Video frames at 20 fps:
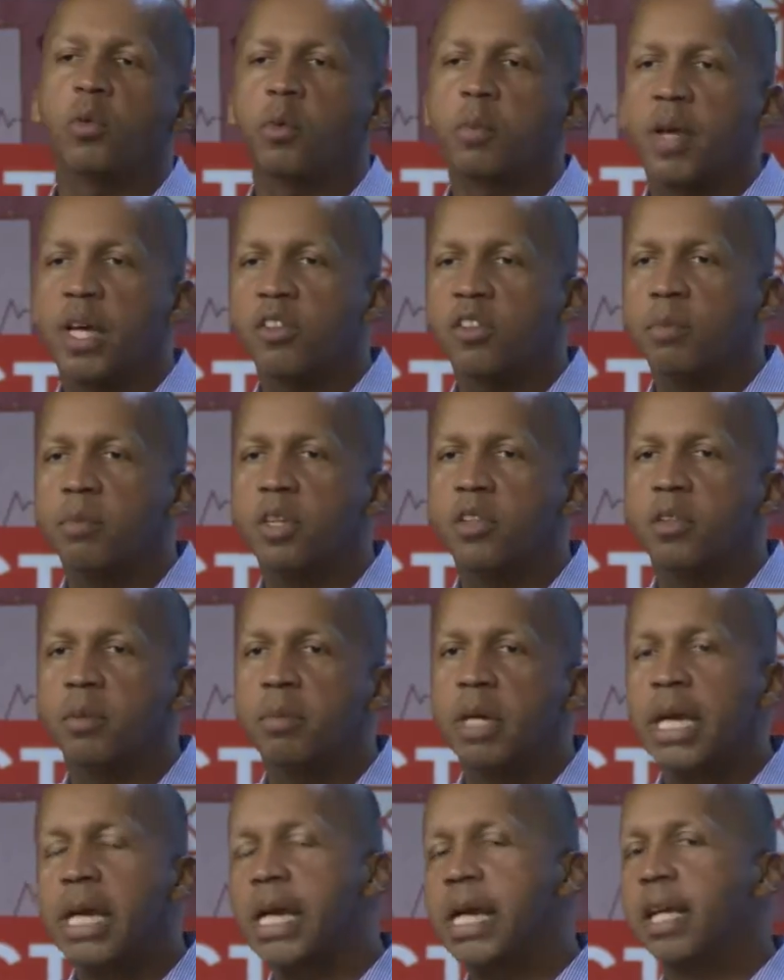
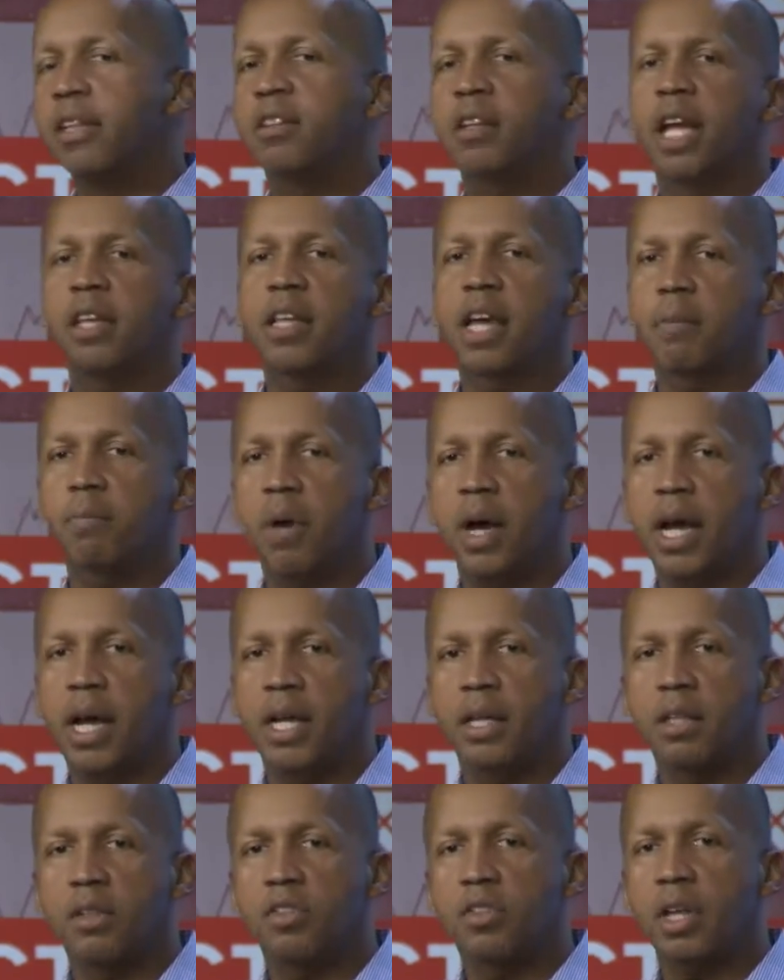pessimism. It's not that pie
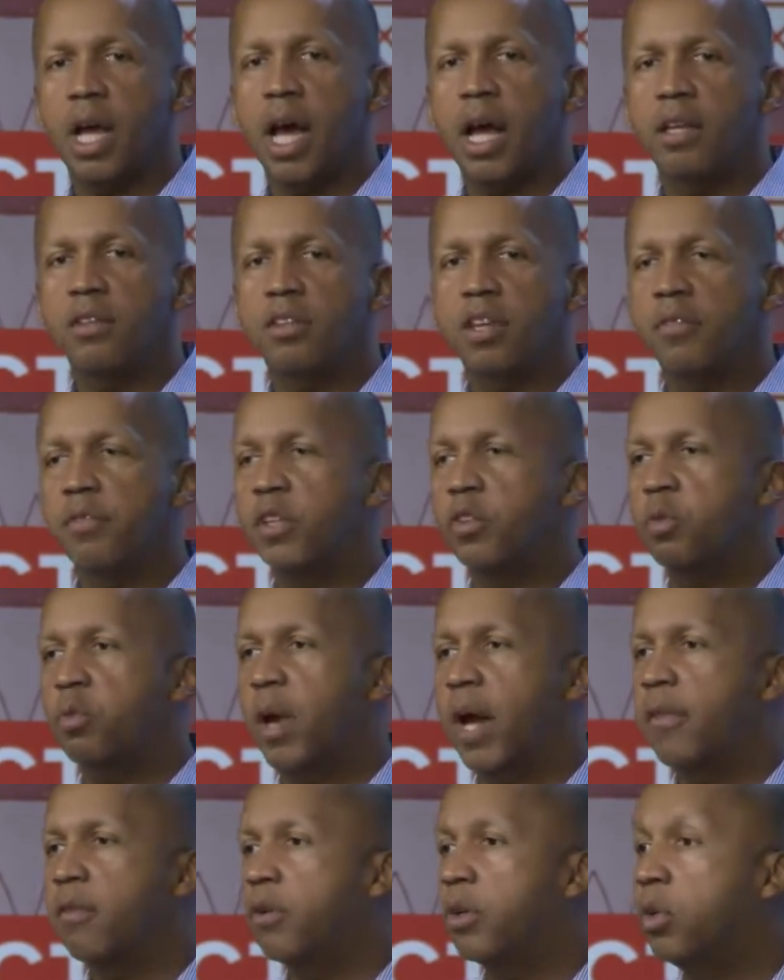in the sky stuff. It's
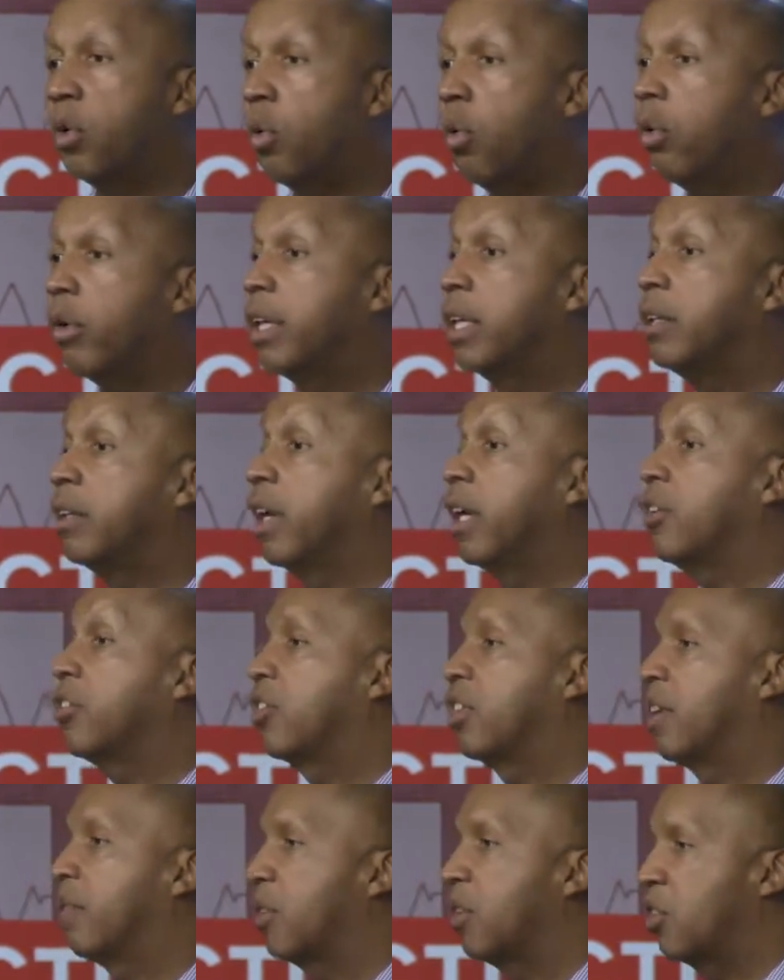rather an
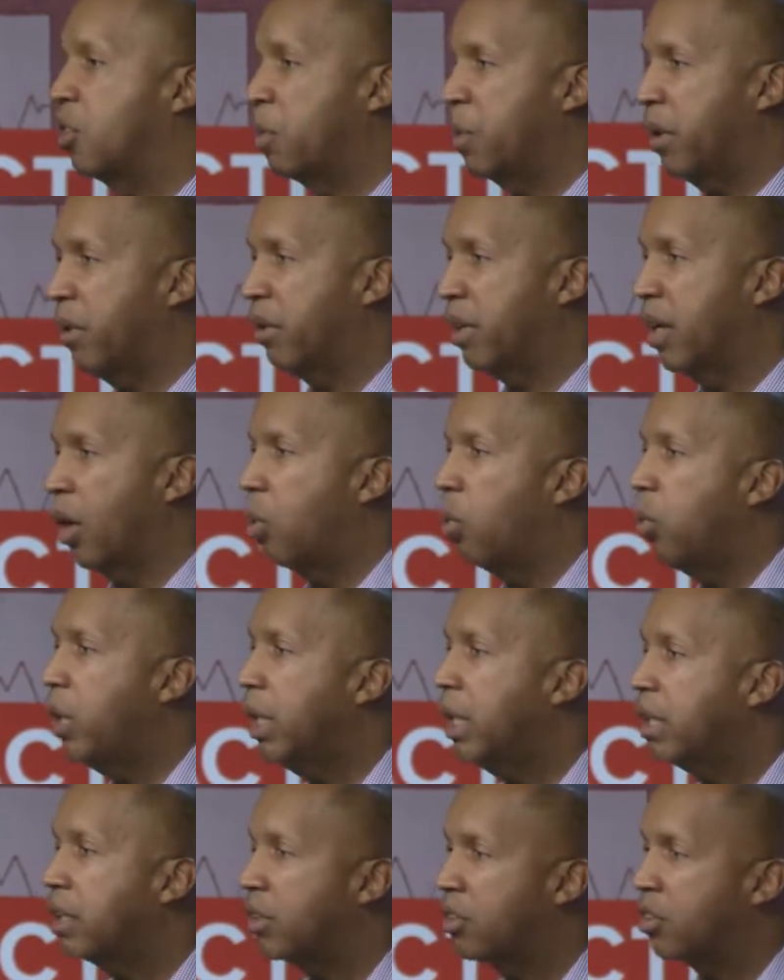orientation of the spirit, a
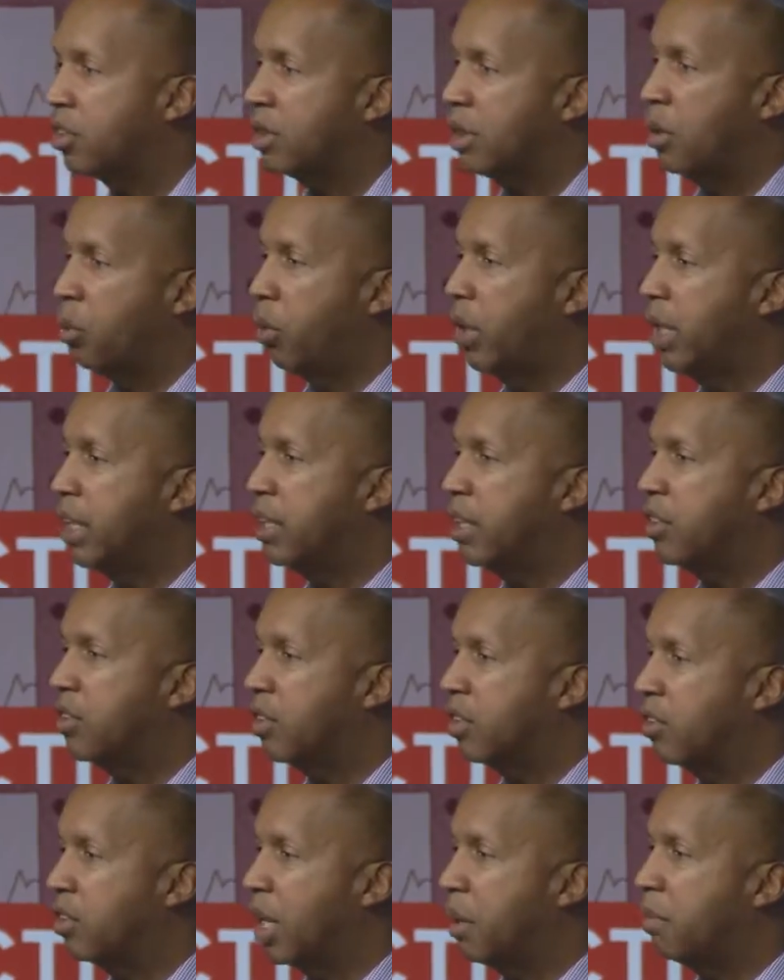willingness
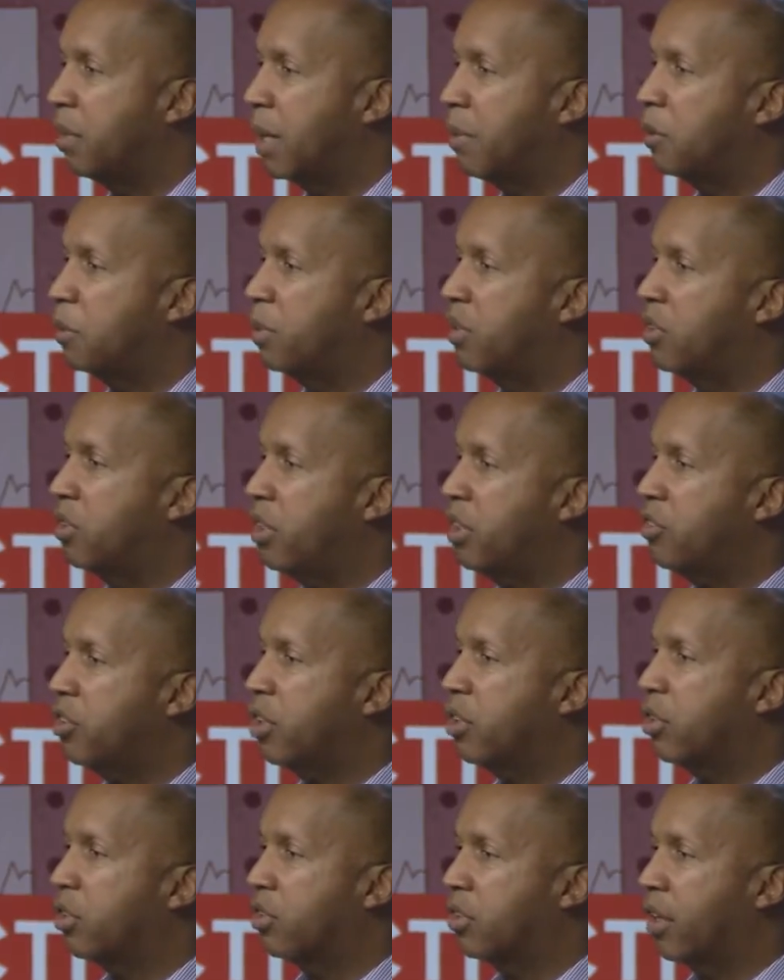to sometimes
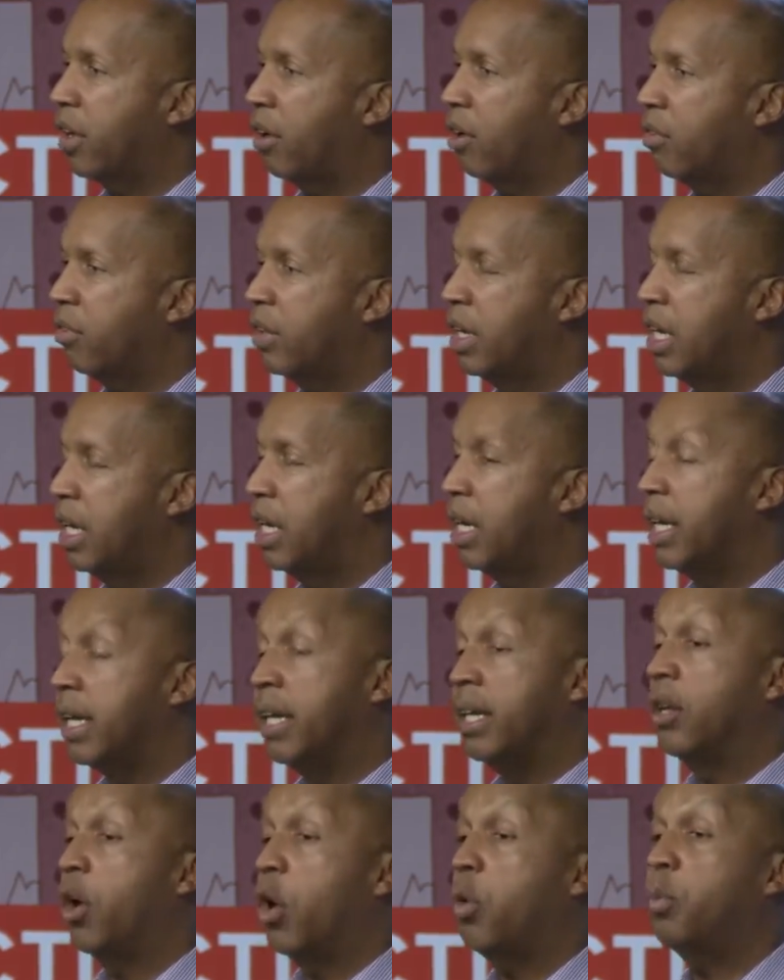position yourself
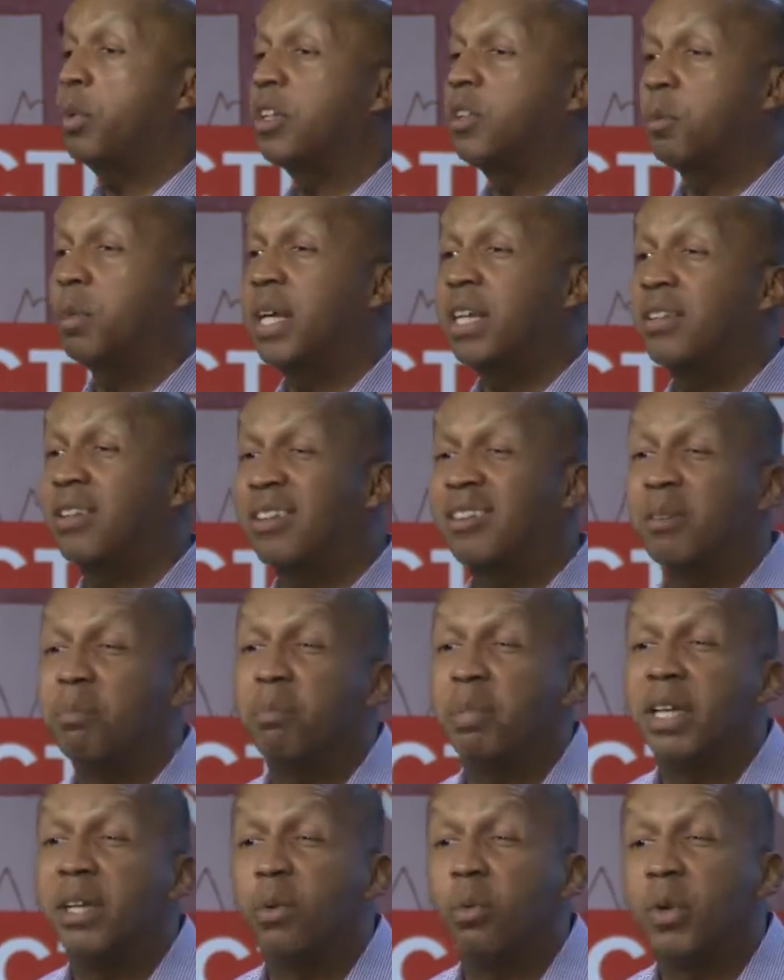in hopeless places and
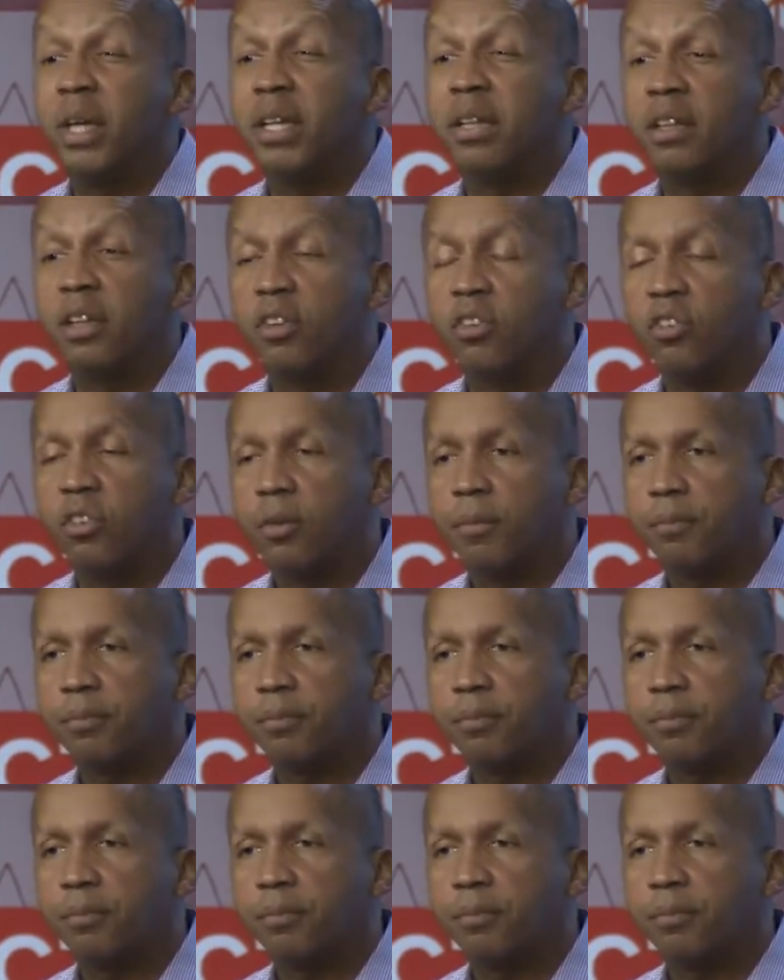be a witness.